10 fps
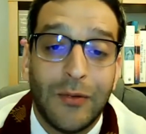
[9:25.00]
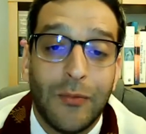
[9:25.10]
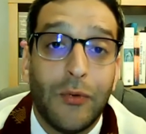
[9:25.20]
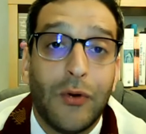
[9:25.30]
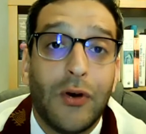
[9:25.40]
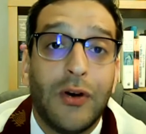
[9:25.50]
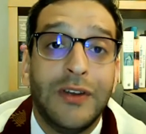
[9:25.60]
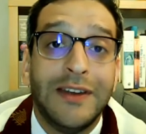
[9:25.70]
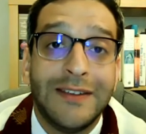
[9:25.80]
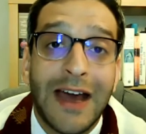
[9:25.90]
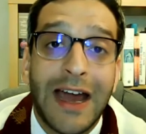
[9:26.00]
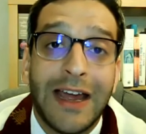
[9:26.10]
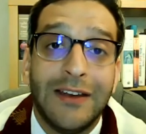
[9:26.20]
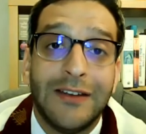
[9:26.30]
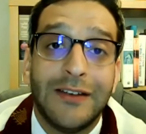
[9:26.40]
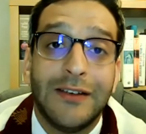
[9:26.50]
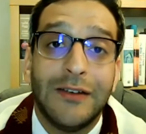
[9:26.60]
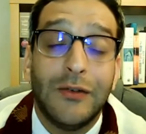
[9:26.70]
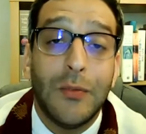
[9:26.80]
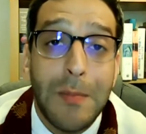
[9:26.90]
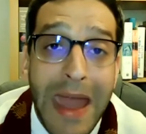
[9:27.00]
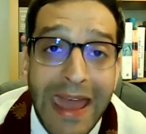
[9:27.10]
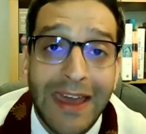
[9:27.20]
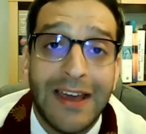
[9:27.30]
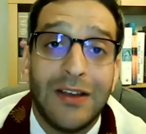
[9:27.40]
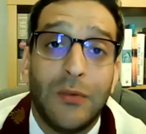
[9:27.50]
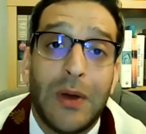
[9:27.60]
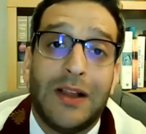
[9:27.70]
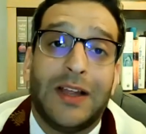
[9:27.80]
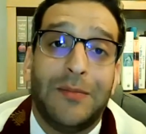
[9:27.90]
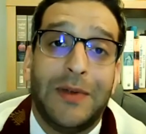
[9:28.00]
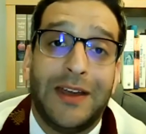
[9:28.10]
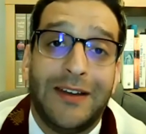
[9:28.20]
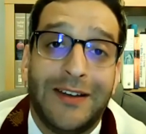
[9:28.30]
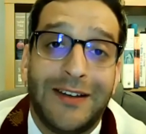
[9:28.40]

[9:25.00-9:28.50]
were designed to make it welcoming.